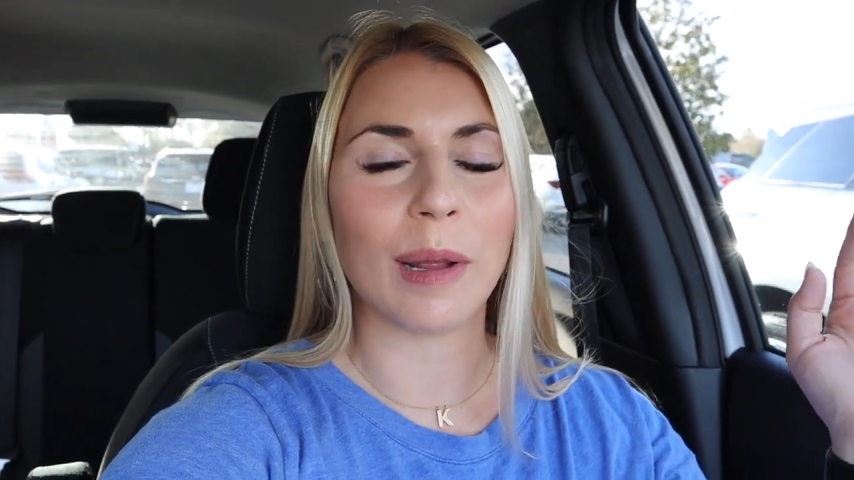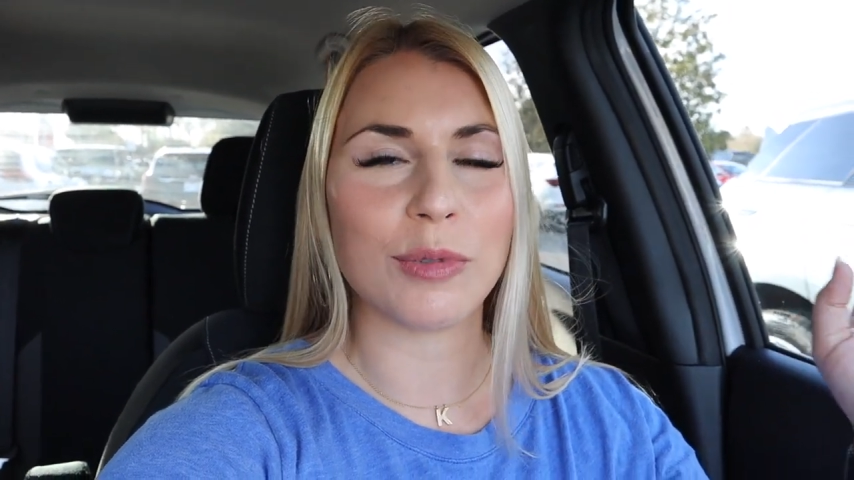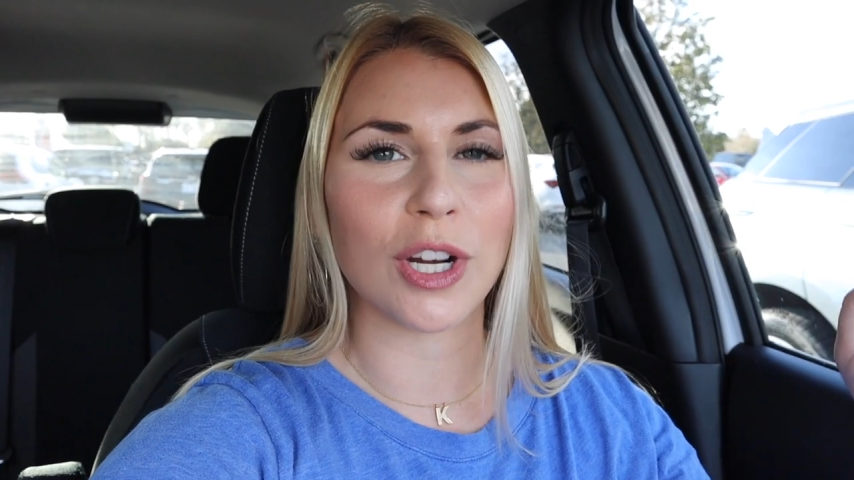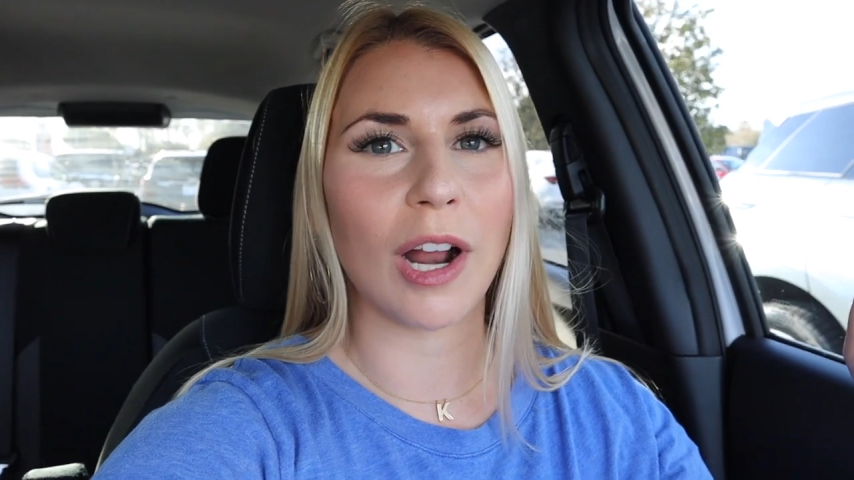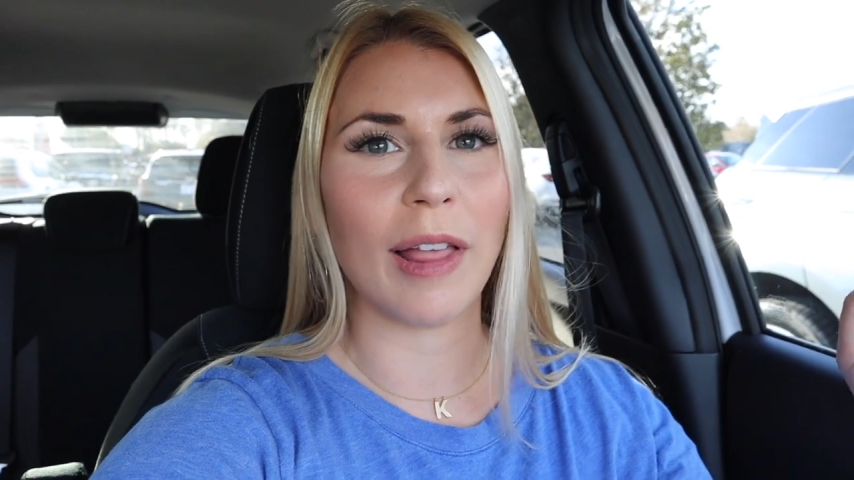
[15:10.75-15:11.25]
I'm
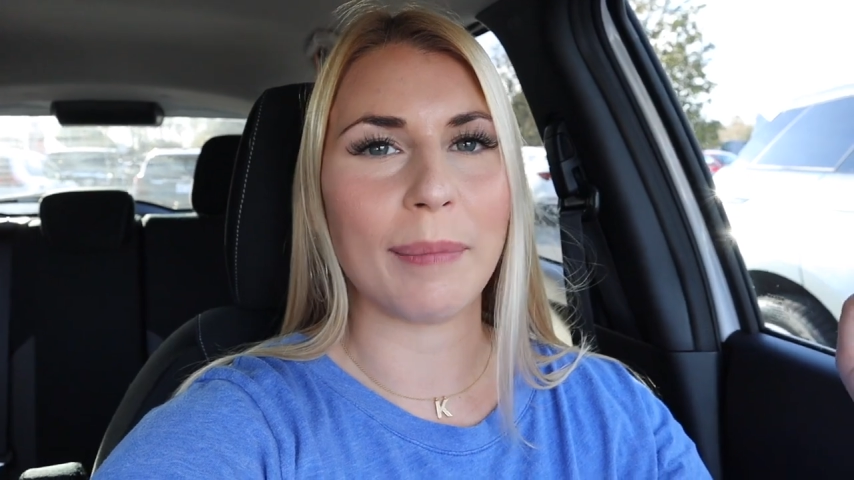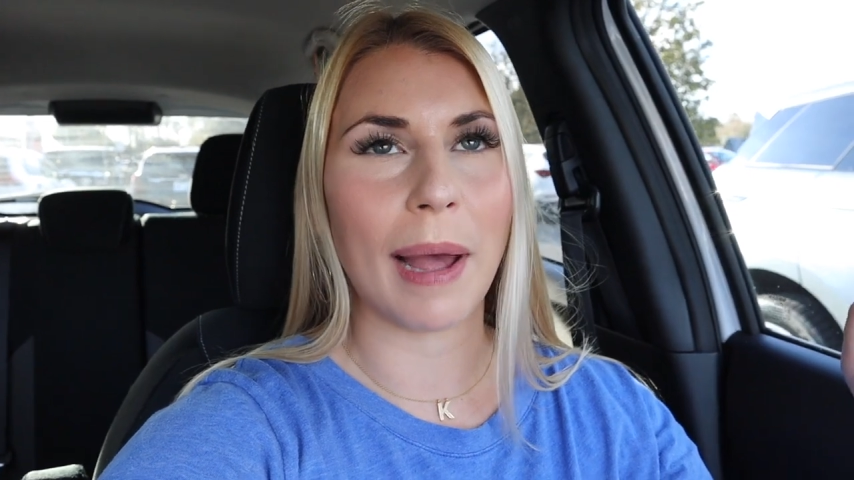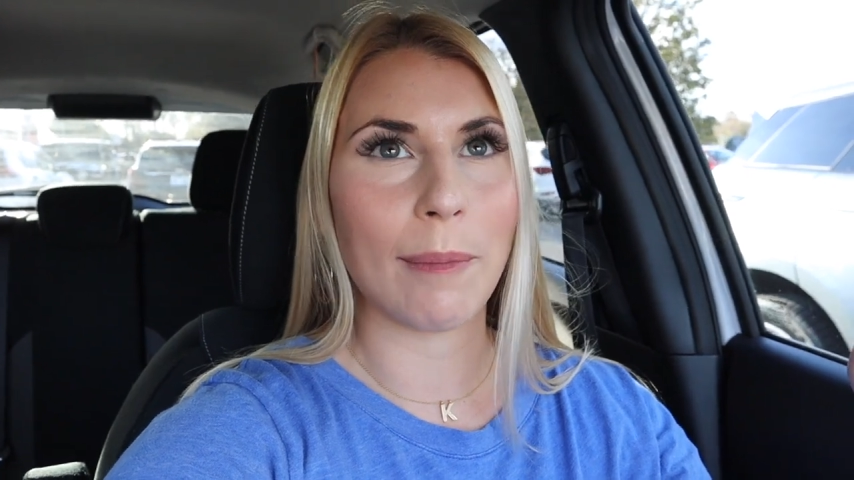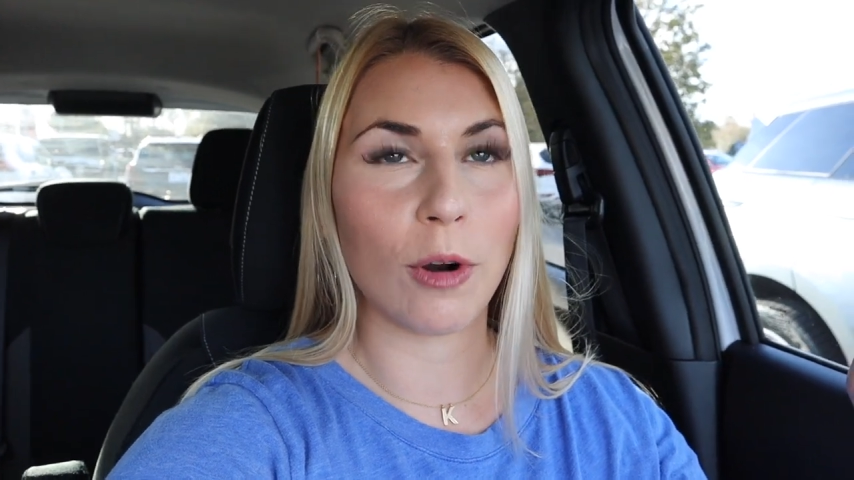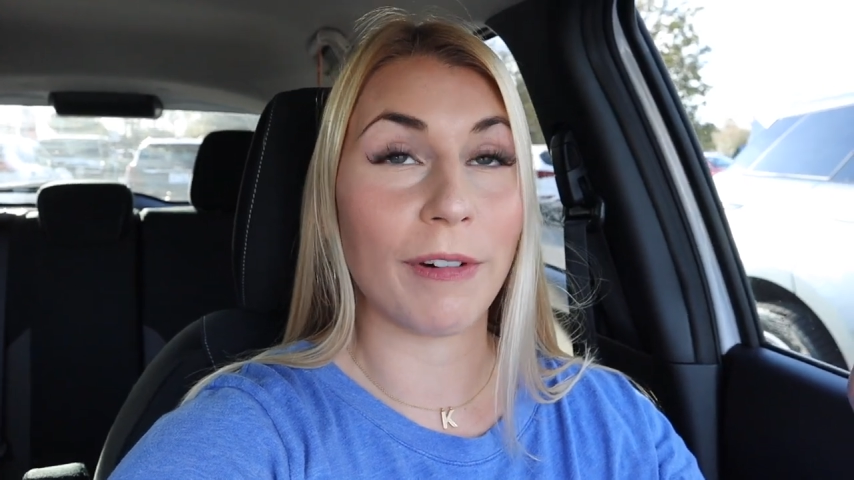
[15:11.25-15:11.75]
sure I'll like
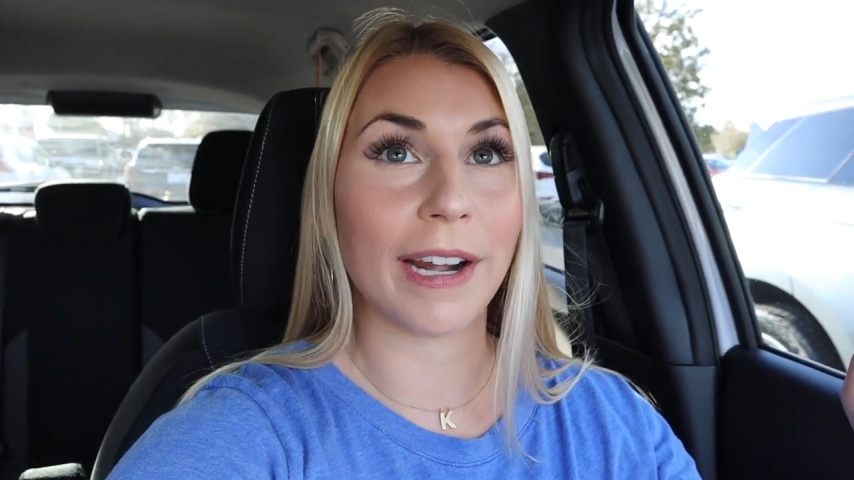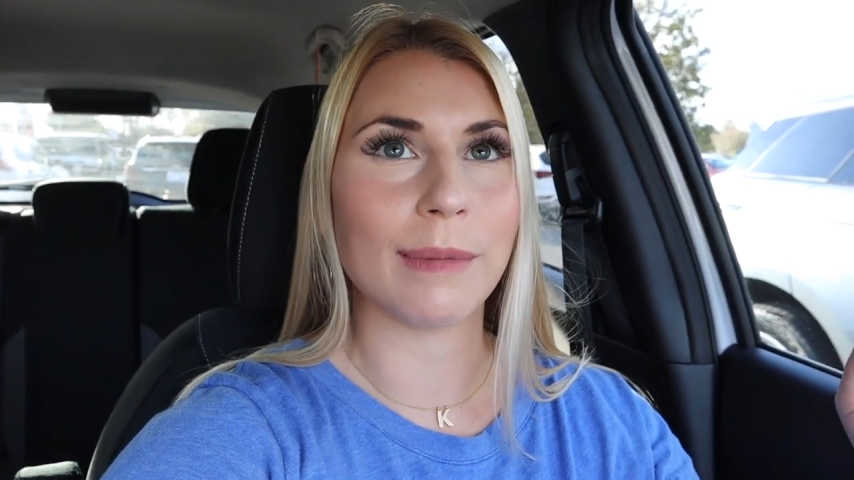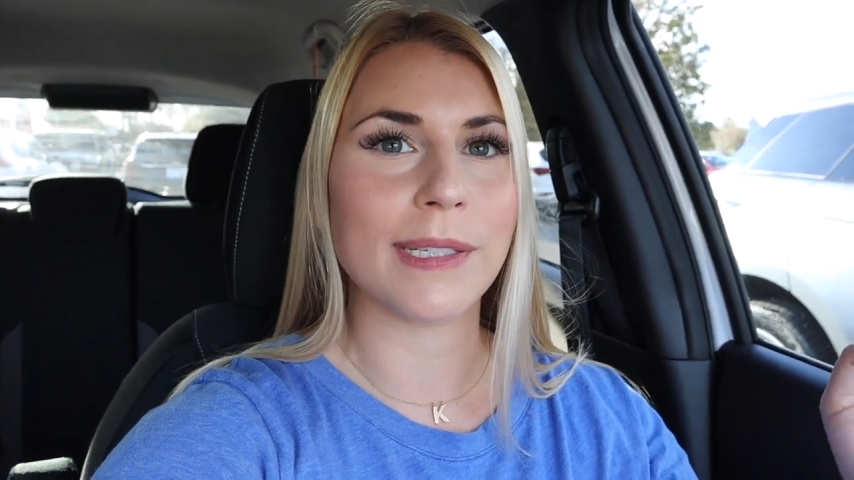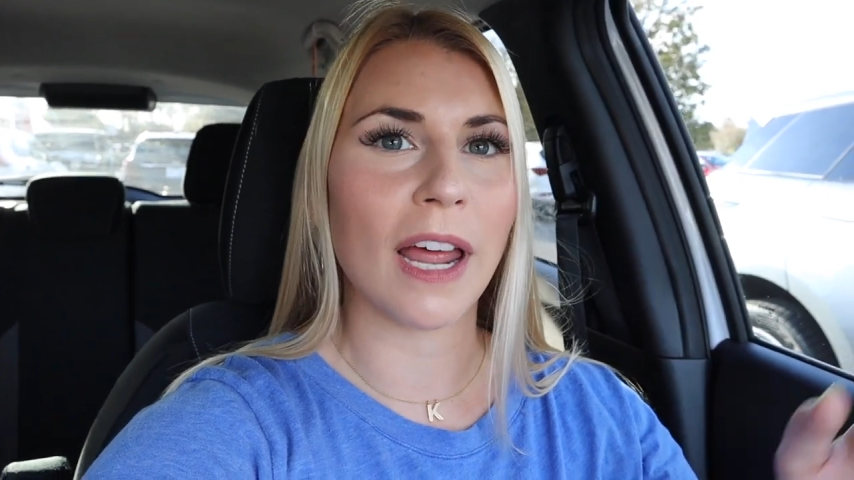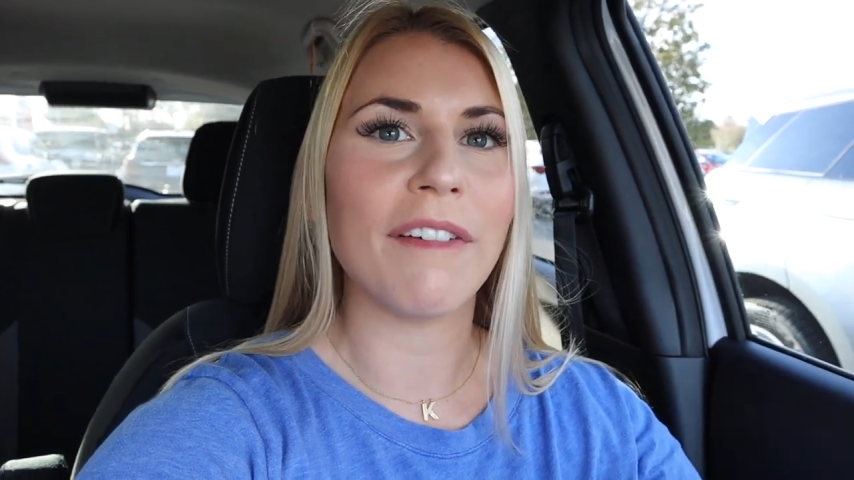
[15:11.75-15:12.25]
buy more
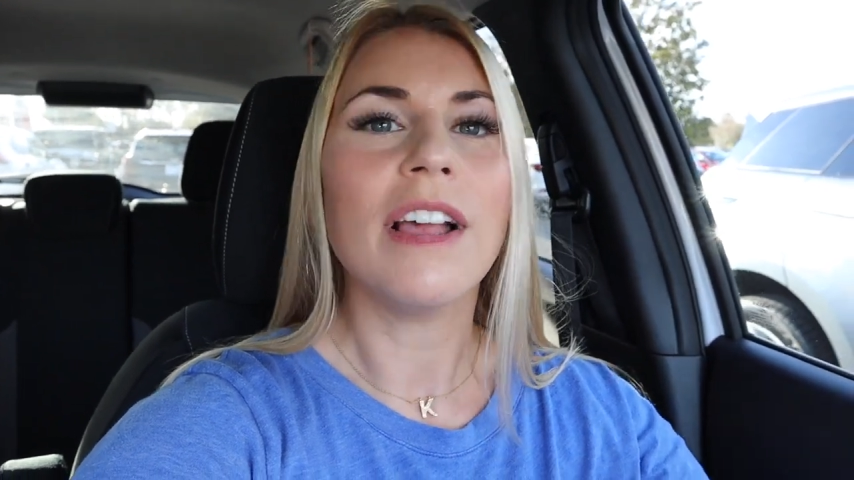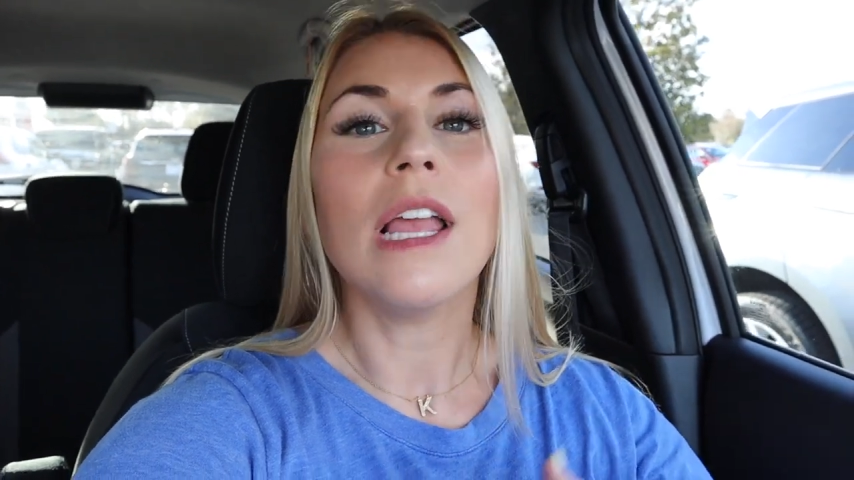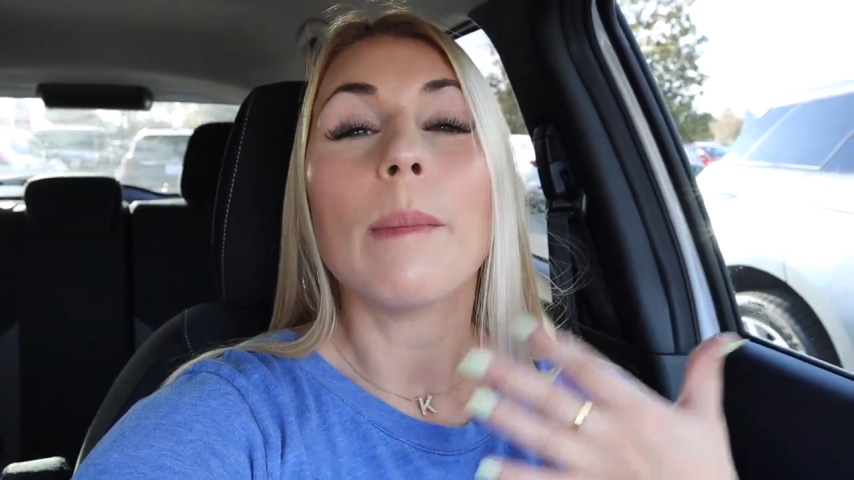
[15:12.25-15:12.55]
random stuff,